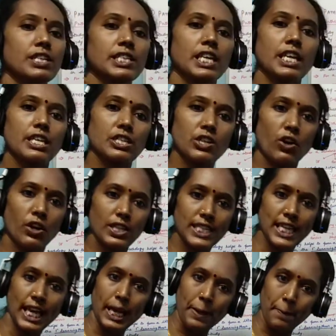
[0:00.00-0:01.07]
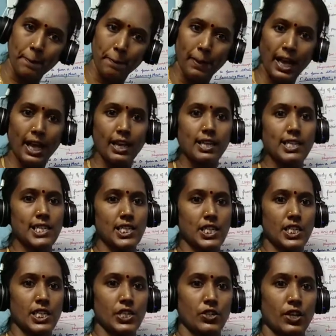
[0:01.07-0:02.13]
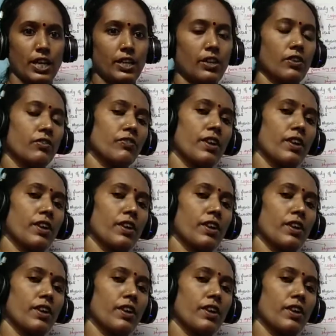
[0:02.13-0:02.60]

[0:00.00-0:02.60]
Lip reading: the seesaw is in balanced state,